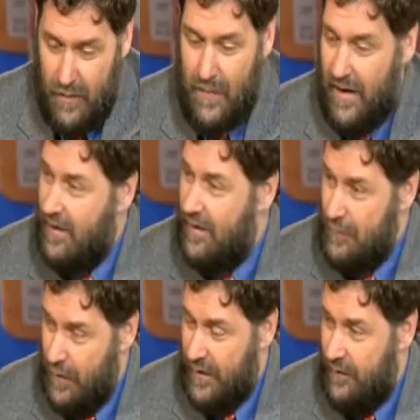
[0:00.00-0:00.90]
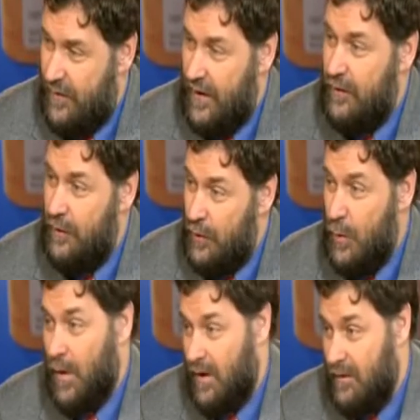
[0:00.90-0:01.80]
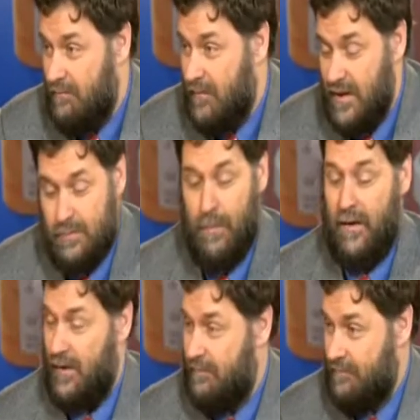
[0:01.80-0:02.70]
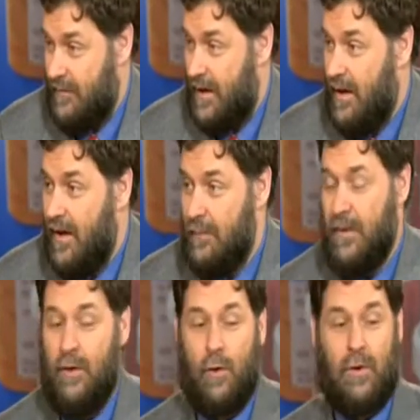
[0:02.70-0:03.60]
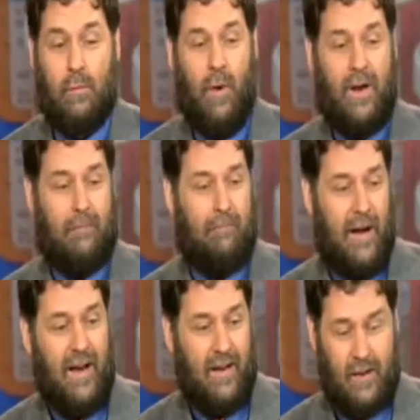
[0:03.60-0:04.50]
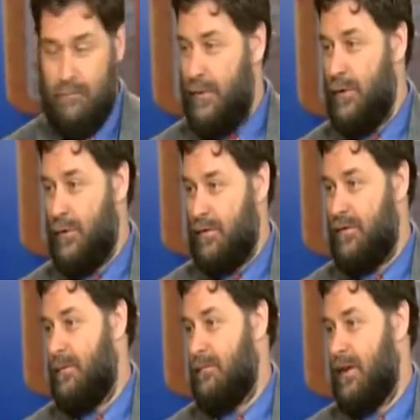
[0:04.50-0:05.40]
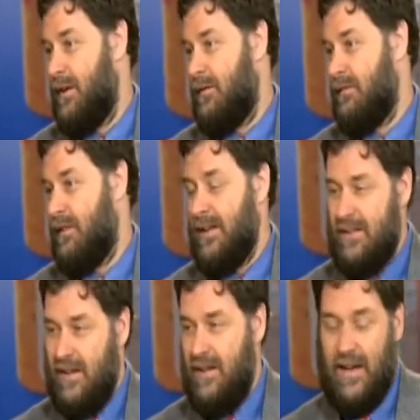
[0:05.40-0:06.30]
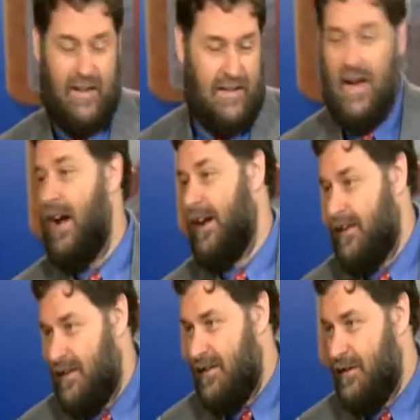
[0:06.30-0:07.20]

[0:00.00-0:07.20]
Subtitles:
automatically believe that newer is better. I mean, who would want to buy a computer from, 1989?